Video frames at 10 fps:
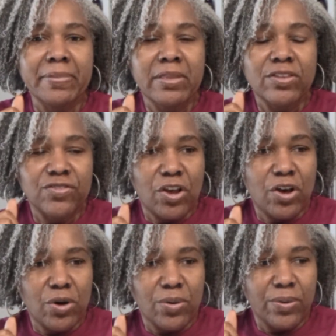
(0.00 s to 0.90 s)

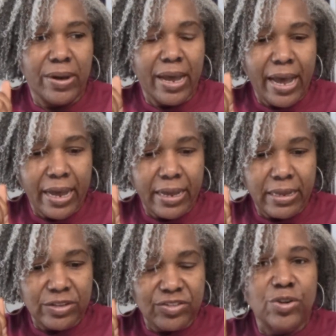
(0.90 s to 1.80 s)
So
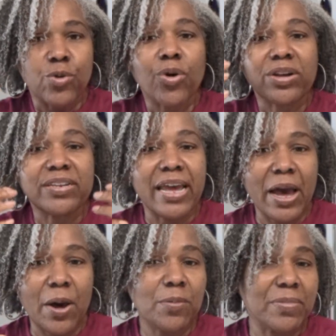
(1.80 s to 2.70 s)
in order to
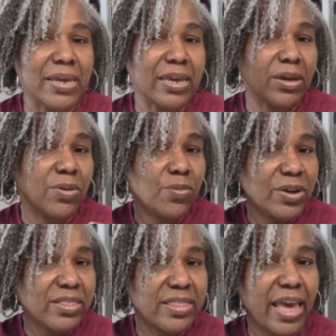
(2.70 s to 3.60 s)
help me
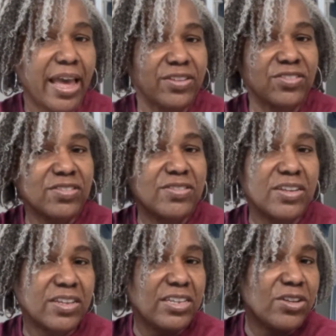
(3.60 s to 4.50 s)
with that, just to,
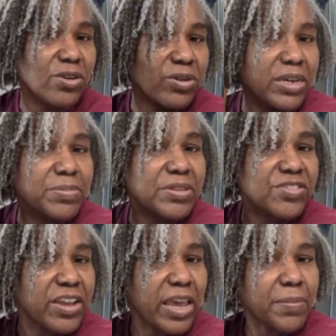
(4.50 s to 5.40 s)
keep the
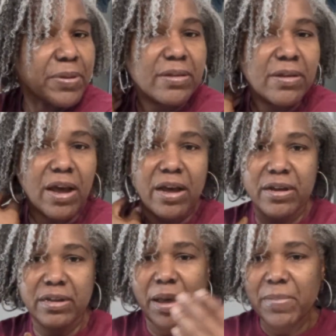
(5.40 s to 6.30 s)
shape
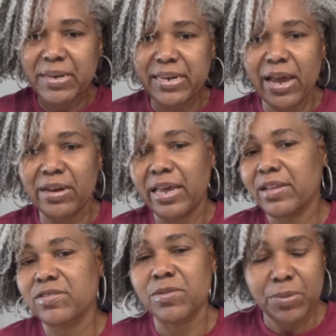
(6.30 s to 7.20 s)
coming down like
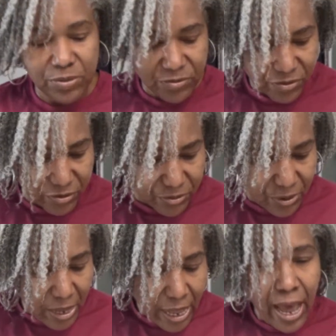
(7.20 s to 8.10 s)
it's supposed to,
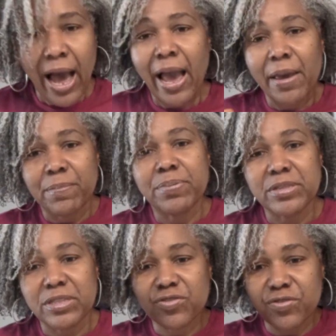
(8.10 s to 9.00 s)
I put the
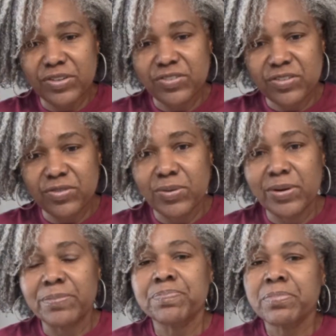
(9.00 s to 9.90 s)
scrunchies on.
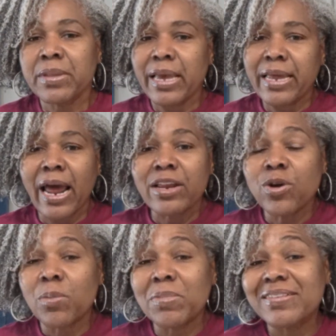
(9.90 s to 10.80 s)
And I
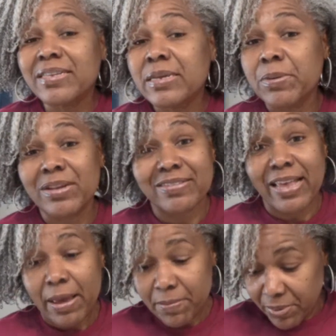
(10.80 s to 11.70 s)
normally sleep on a
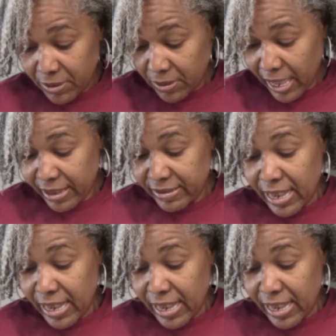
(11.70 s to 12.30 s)
satin pillowcase.